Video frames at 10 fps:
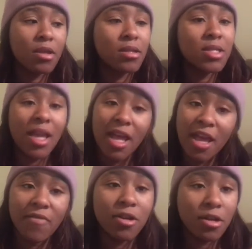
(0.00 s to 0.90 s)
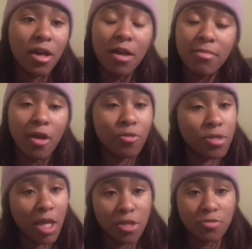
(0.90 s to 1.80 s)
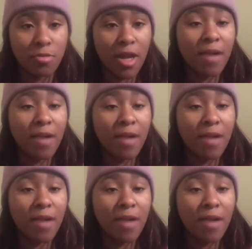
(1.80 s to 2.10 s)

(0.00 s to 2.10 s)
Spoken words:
to have a good upload schedule.